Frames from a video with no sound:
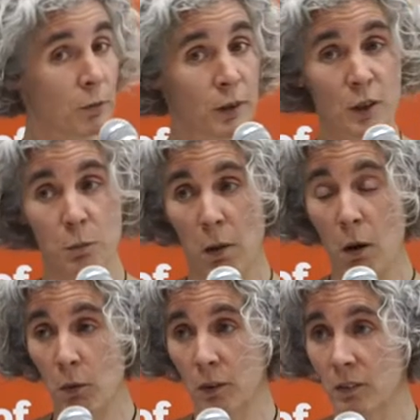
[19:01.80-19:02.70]
caveat is
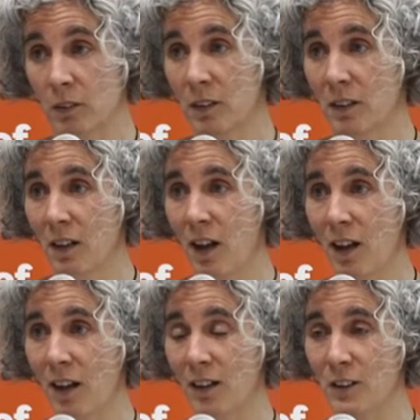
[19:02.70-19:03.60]
power.
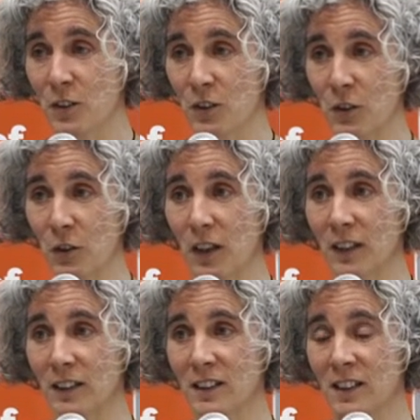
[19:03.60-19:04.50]

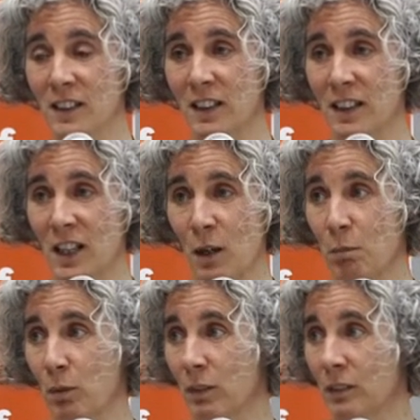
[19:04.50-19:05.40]
And this is an
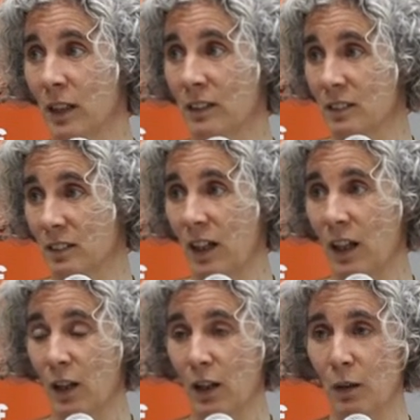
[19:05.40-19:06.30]
example that
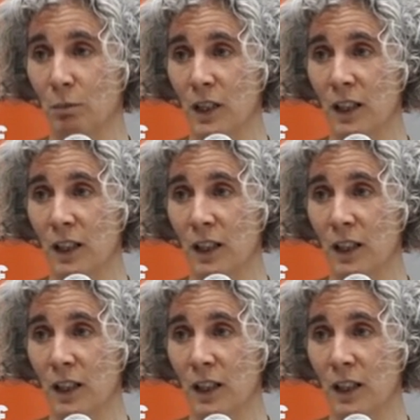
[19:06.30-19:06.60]
I'm